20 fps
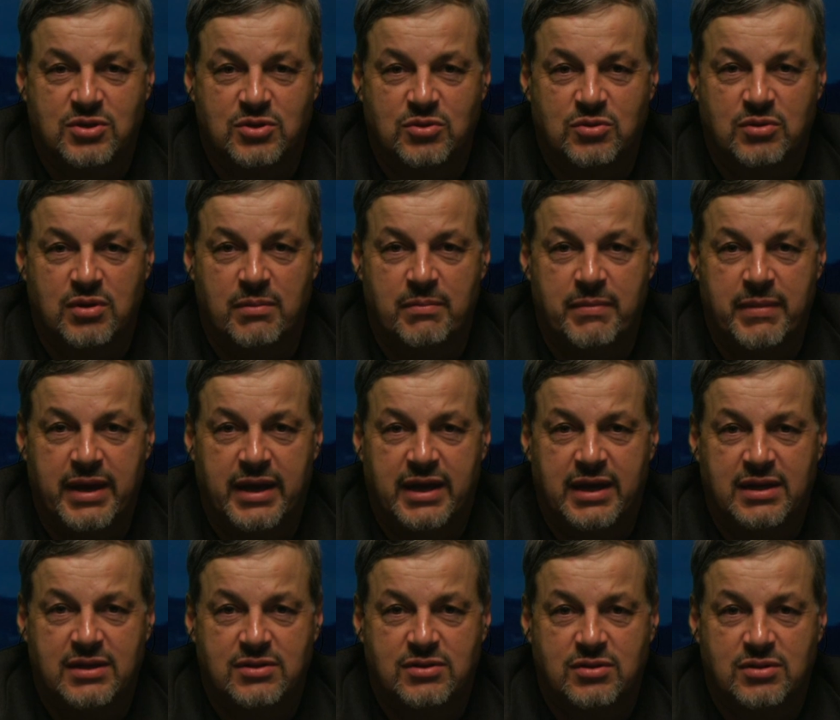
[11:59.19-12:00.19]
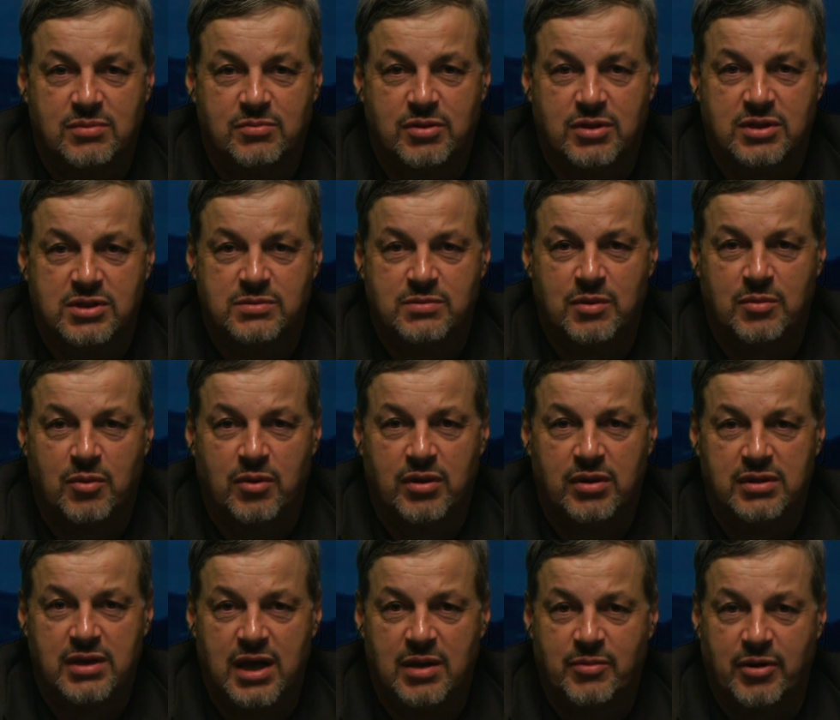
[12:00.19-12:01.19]
to make it to the Brooks
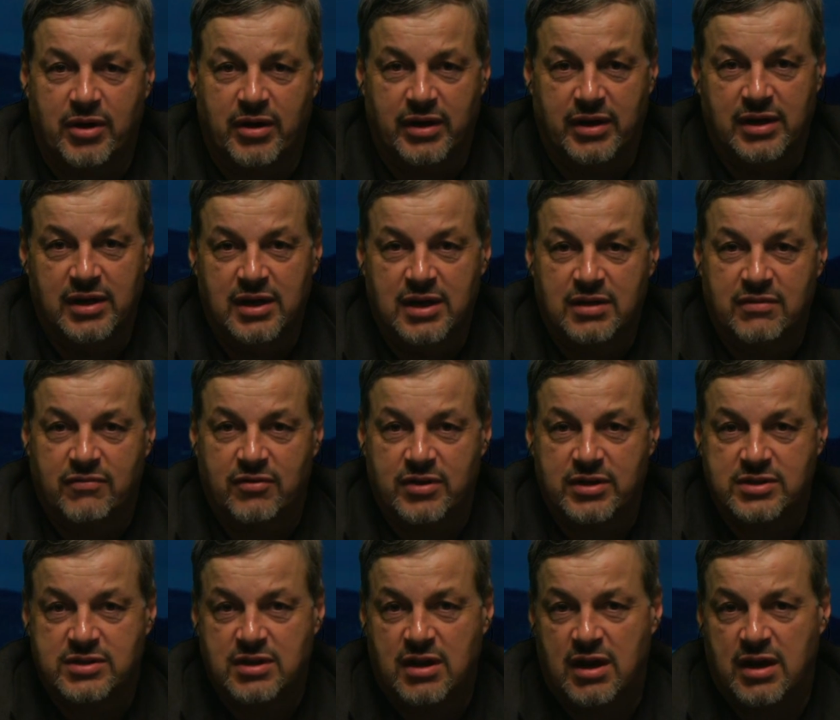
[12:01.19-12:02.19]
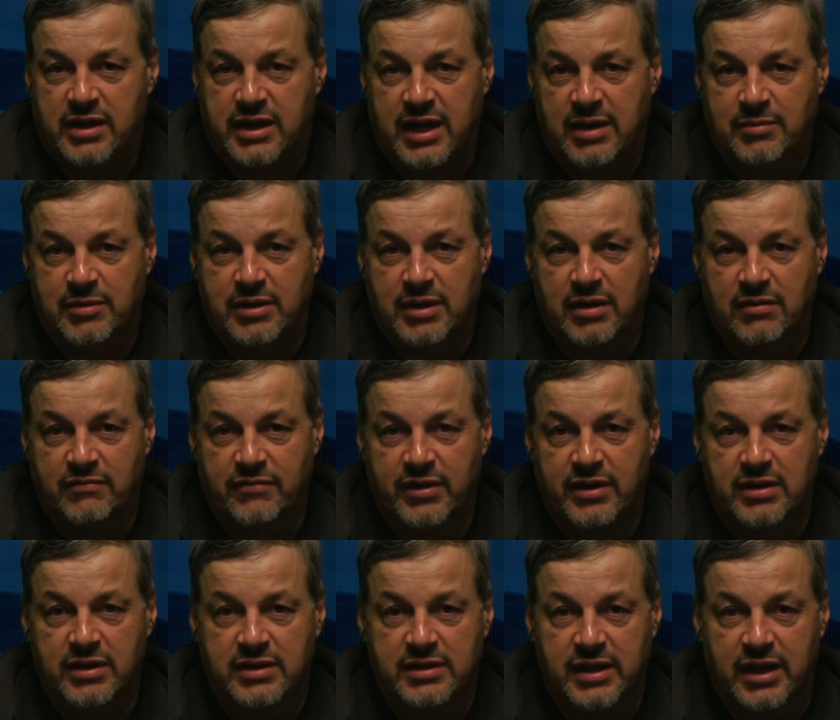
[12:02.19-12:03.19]
Memorial Library for his talk aimed at
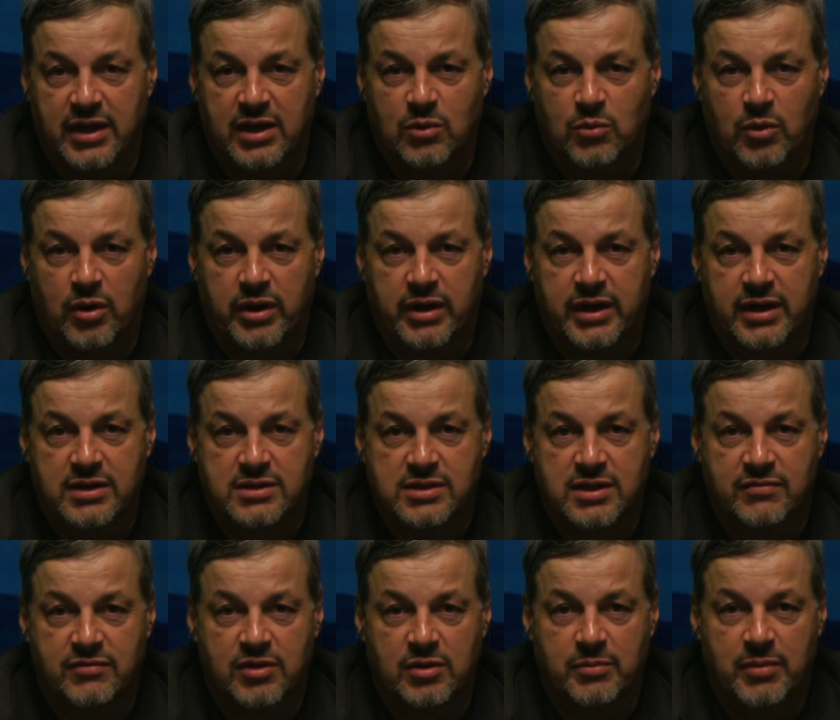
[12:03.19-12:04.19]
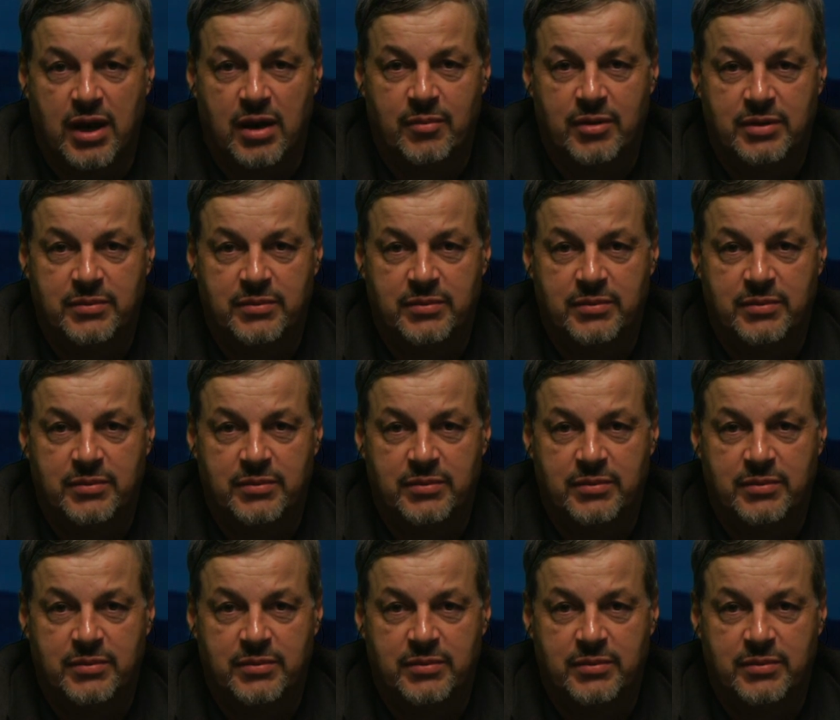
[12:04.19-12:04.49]
unveiling the inner workings of the Obama